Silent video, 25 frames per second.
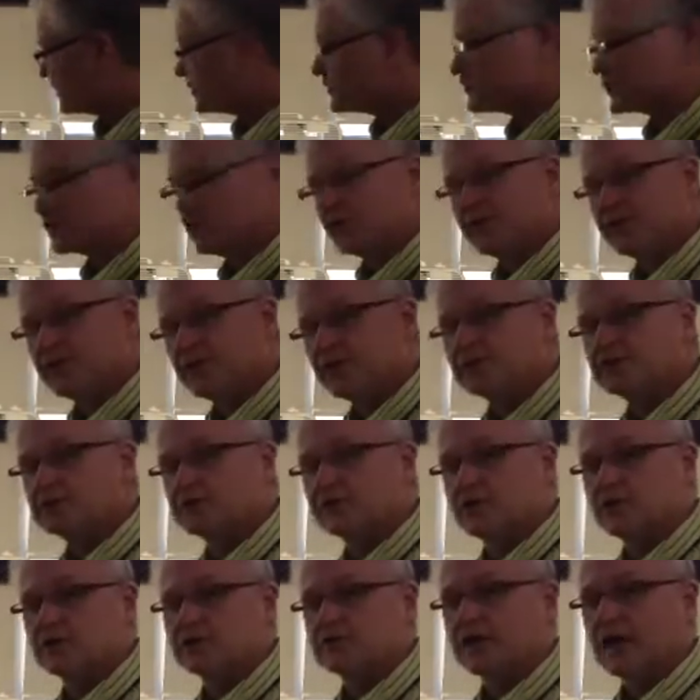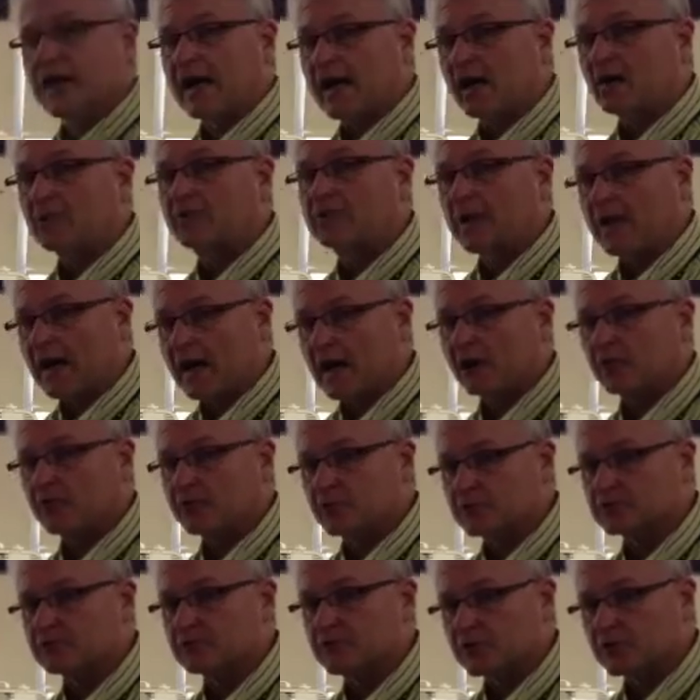So this is how power
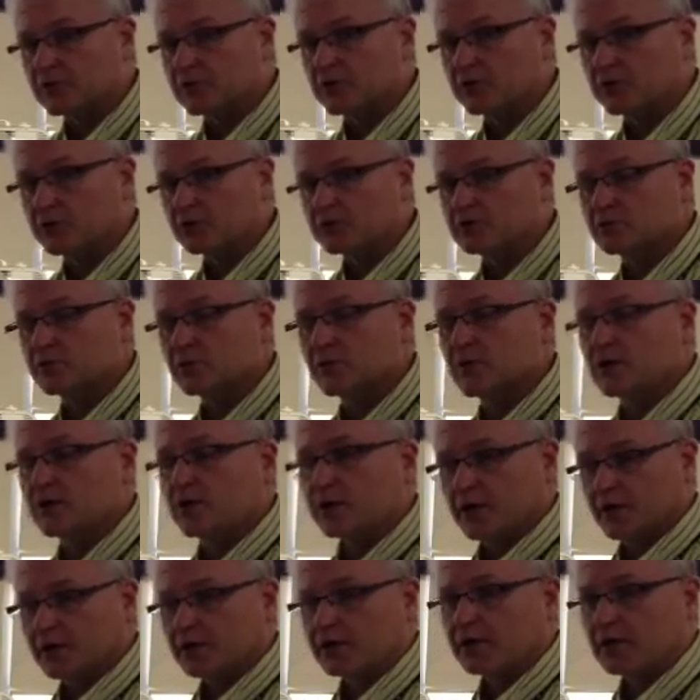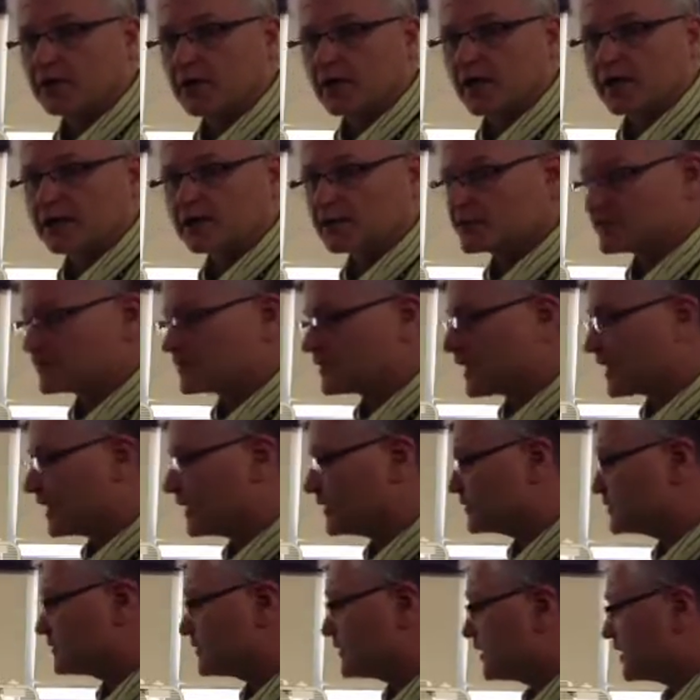is produced in the United
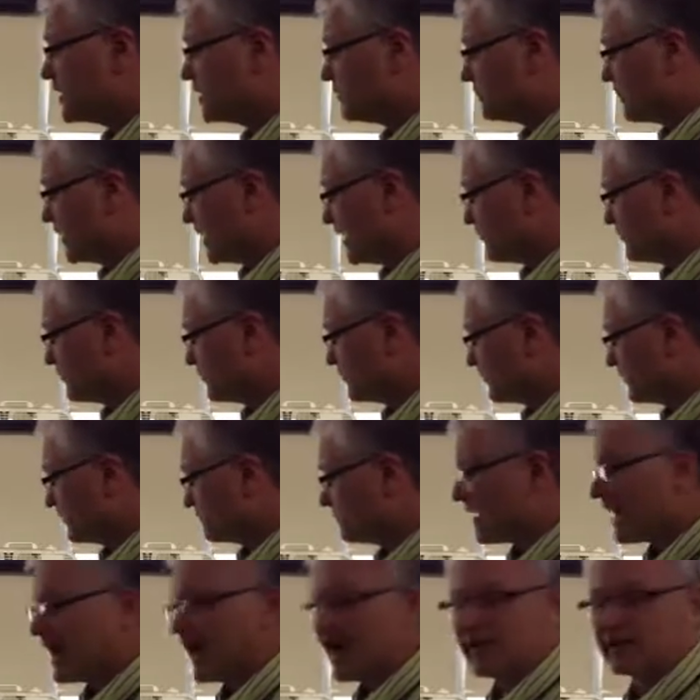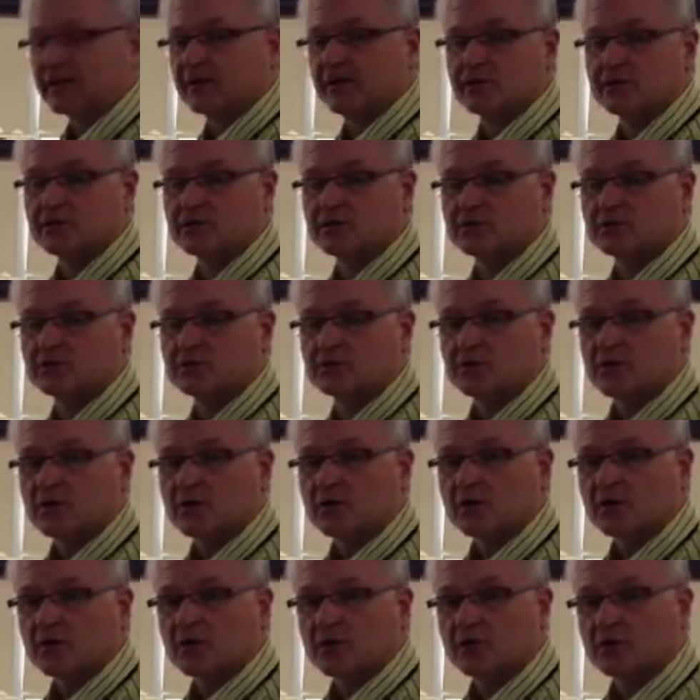States, by moving magnets
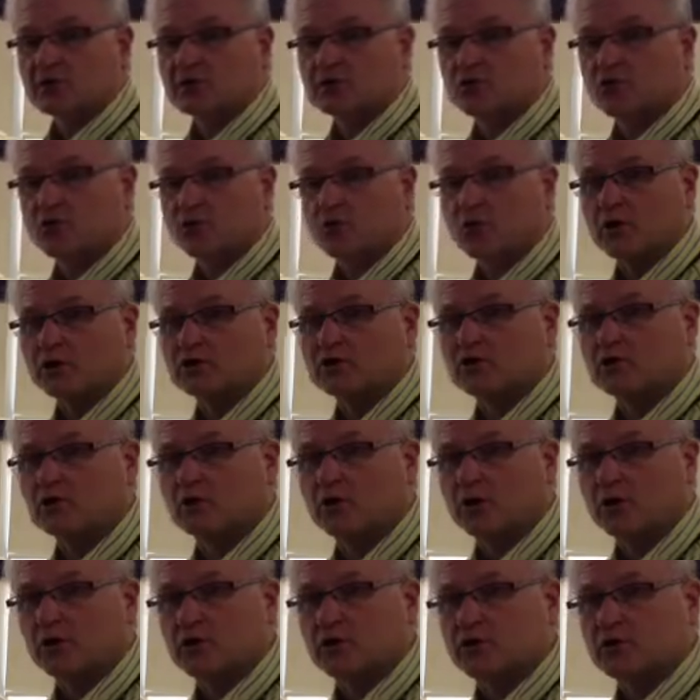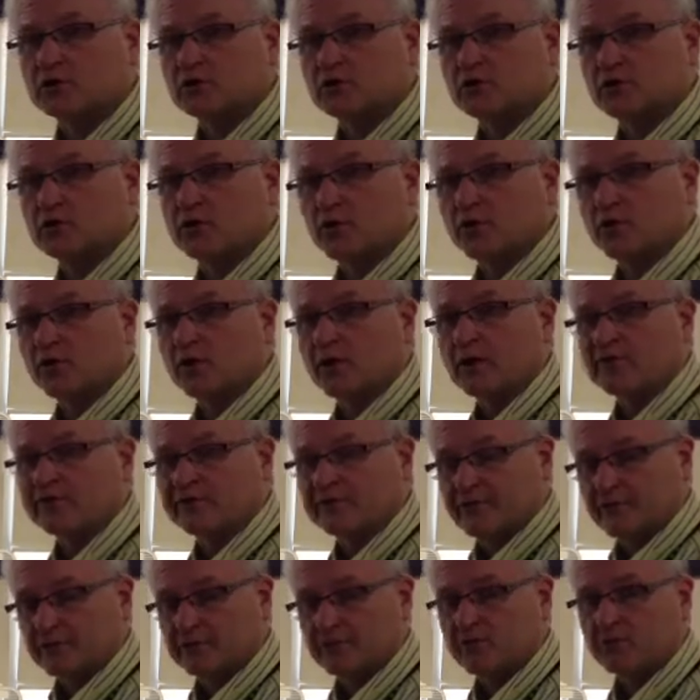towards coils or away
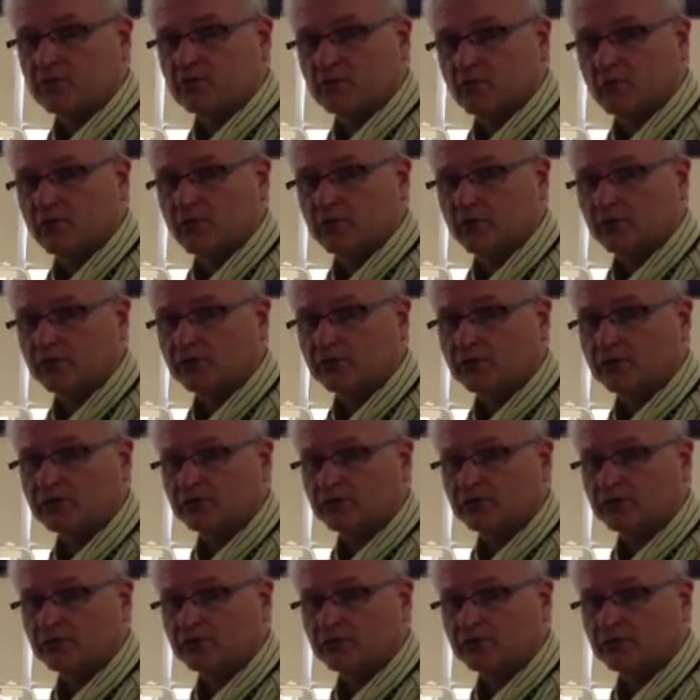from the coils.